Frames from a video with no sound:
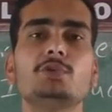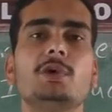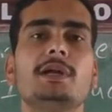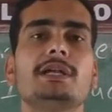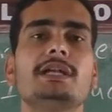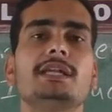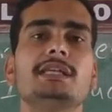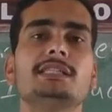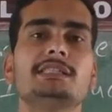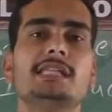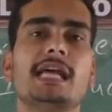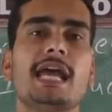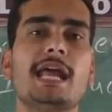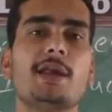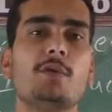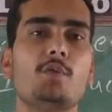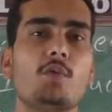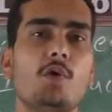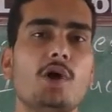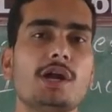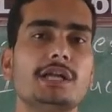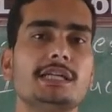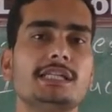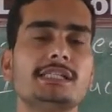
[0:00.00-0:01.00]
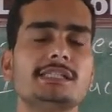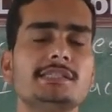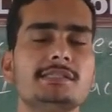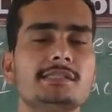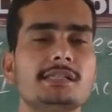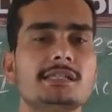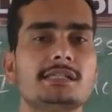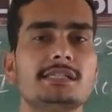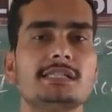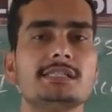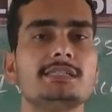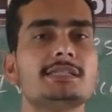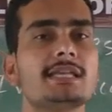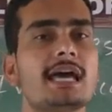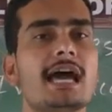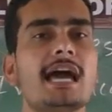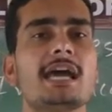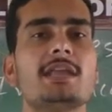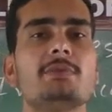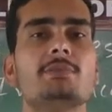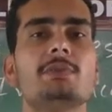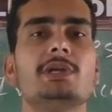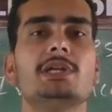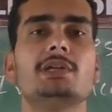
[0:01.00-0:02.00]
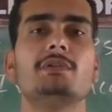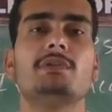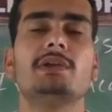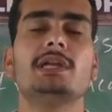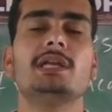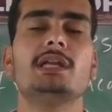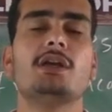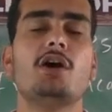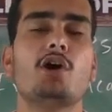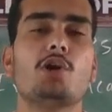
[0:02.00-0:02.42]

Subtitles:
to understand what is the desire between